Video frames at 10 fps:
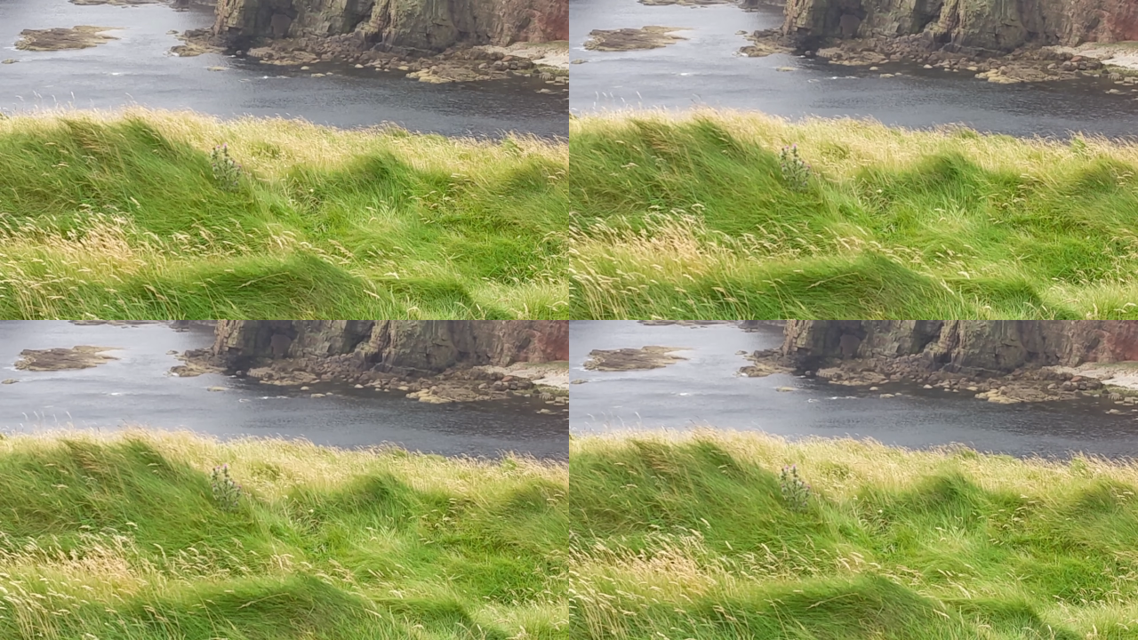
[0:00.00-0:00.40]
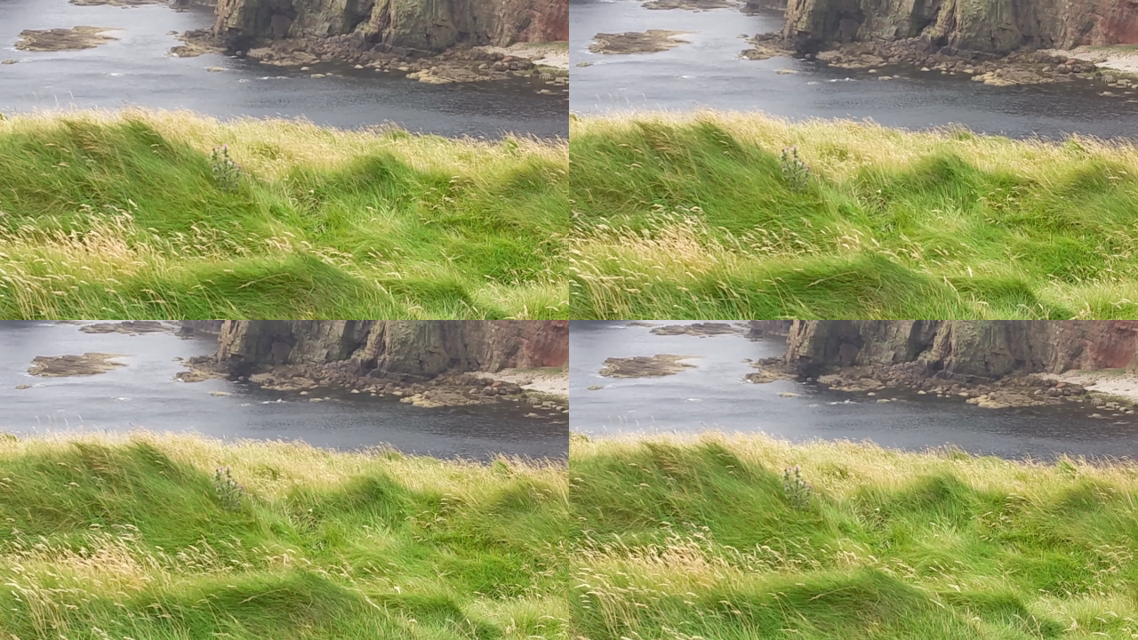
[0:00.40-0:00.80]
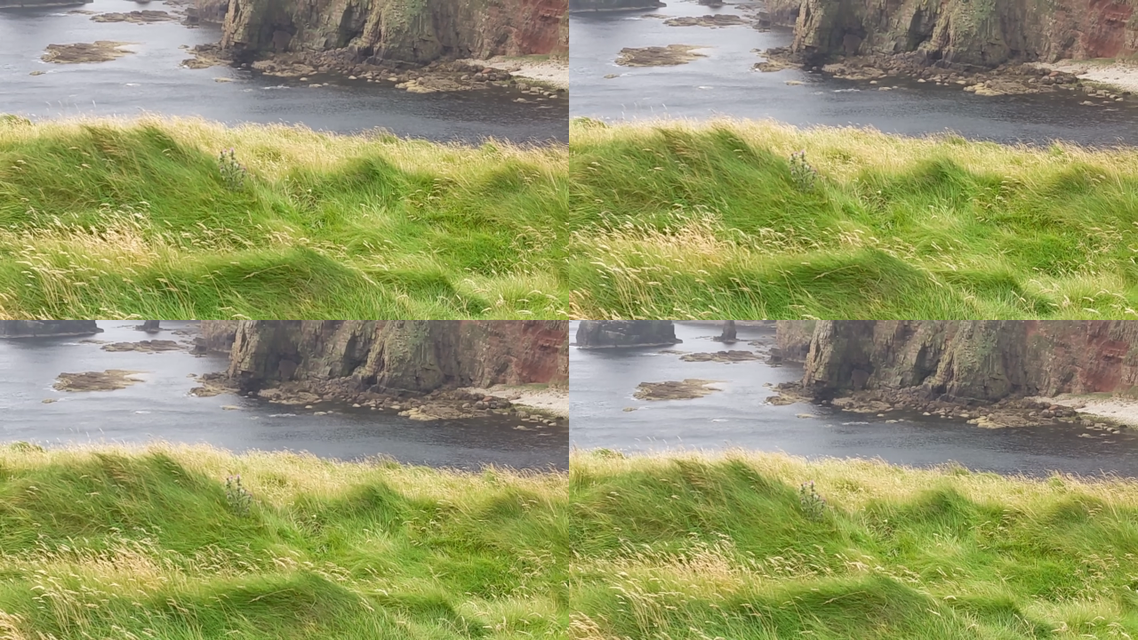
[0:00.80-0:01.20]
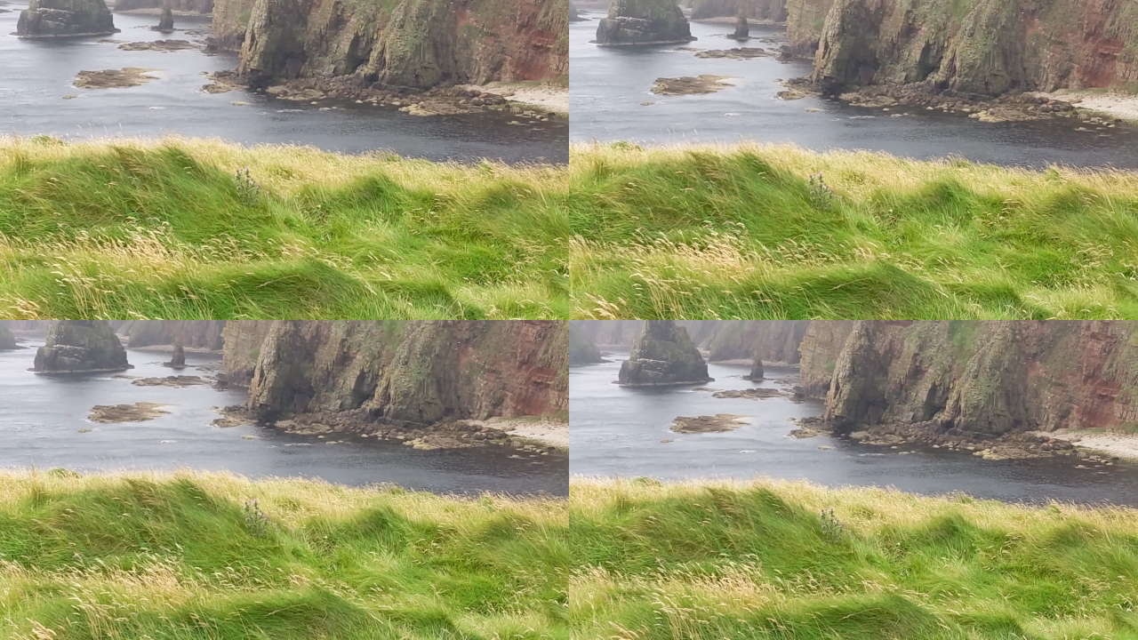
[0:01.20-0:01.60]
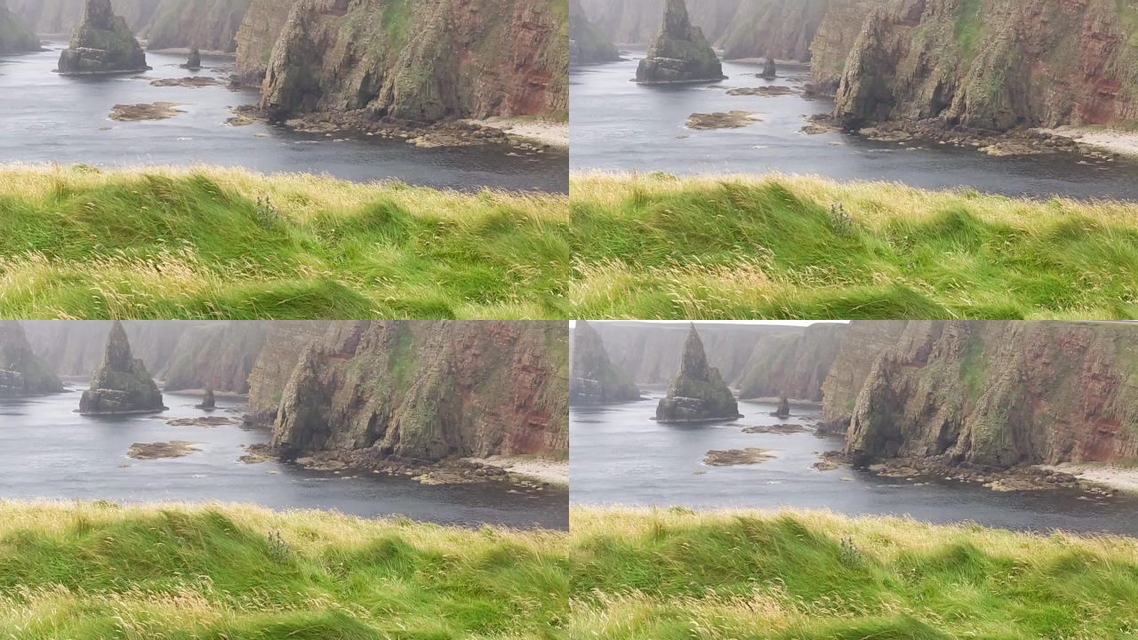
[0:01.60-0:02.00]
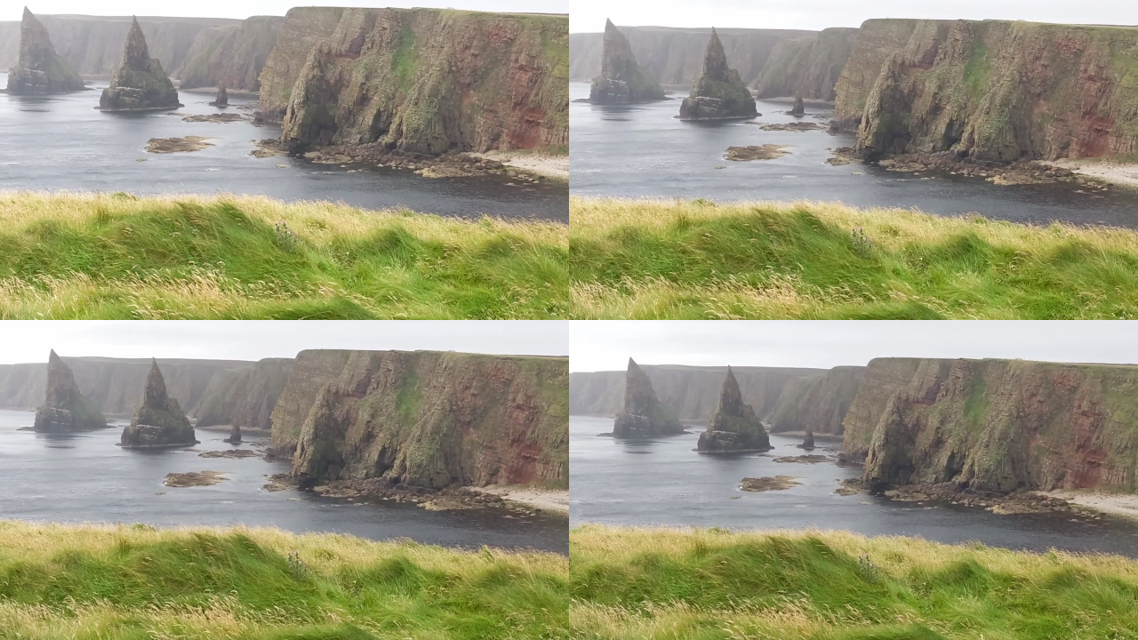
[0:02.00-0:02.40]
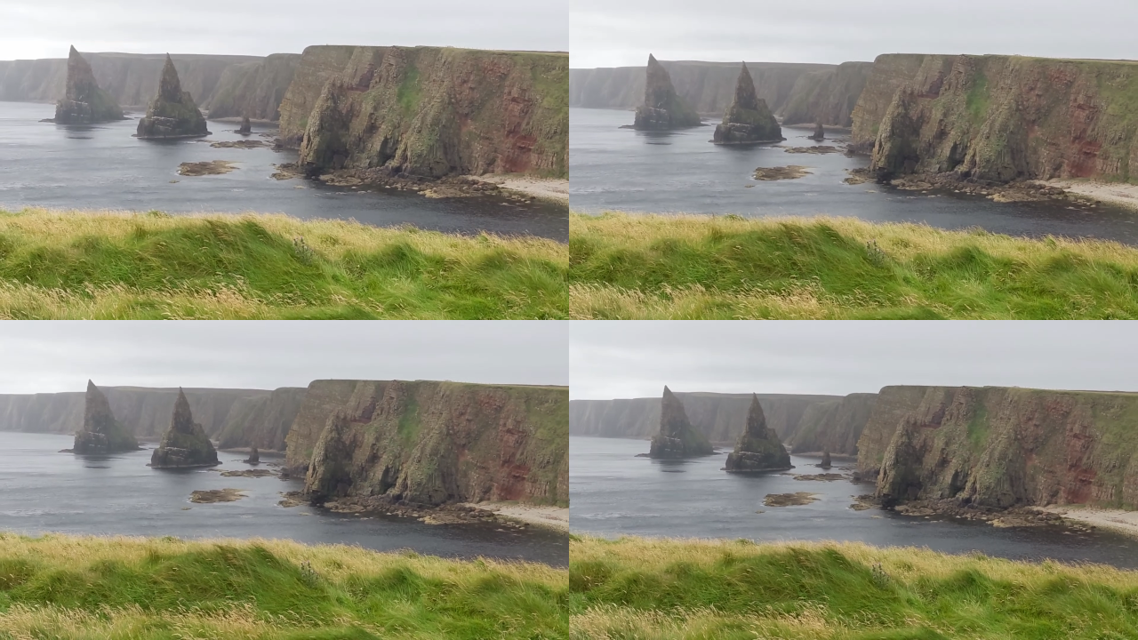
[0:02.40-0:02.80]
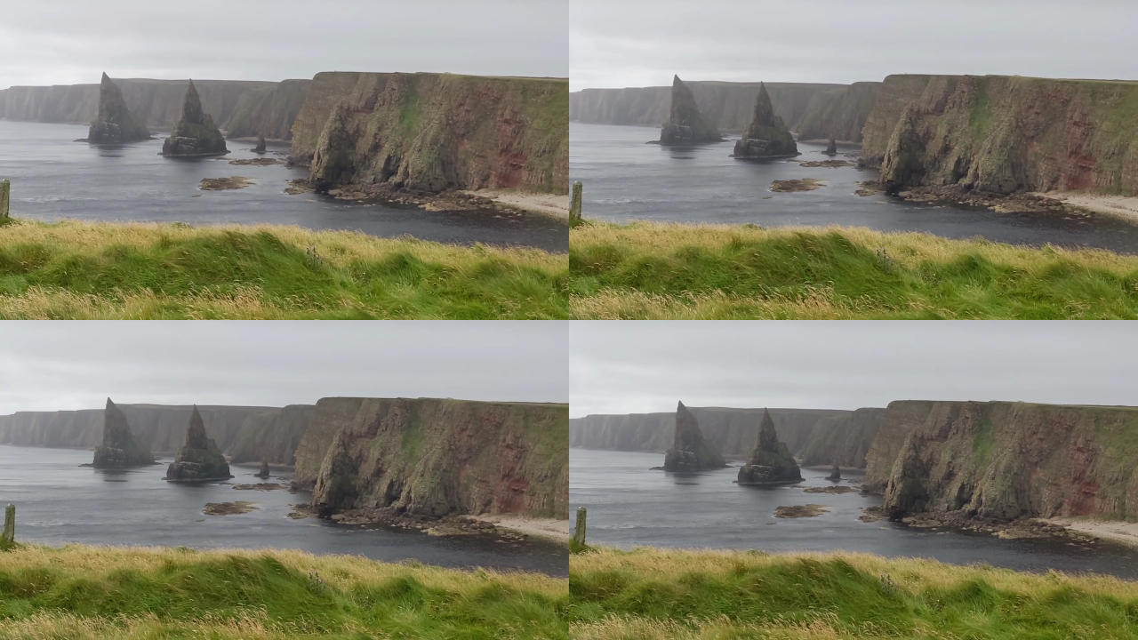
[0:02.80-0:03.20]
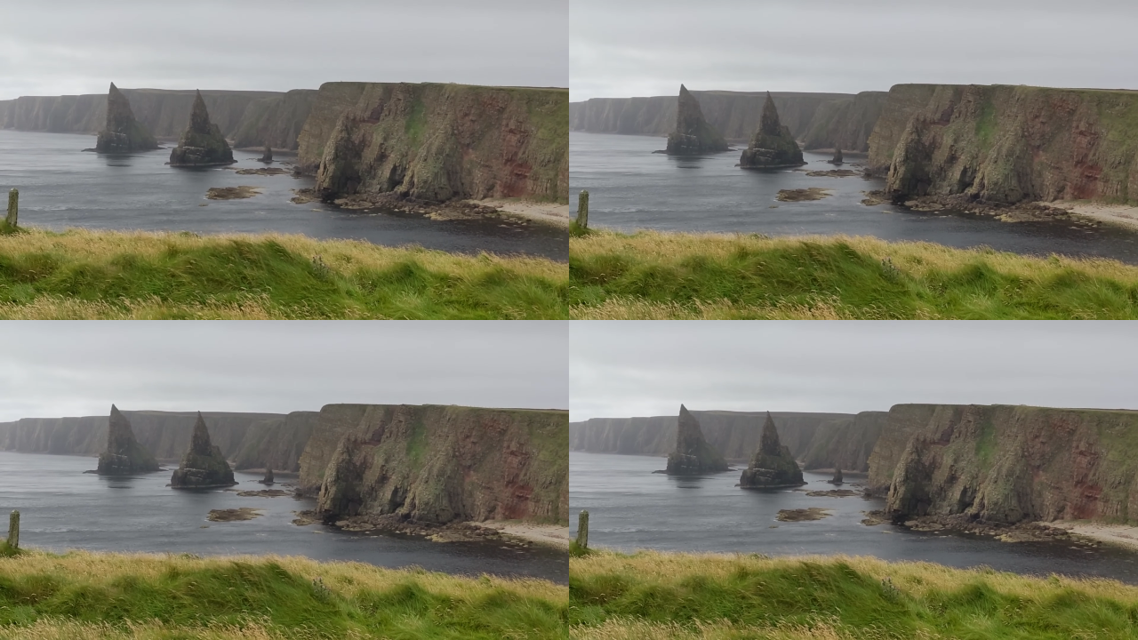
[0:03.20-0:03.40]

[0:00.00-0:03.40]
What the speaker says: (no speaker visible)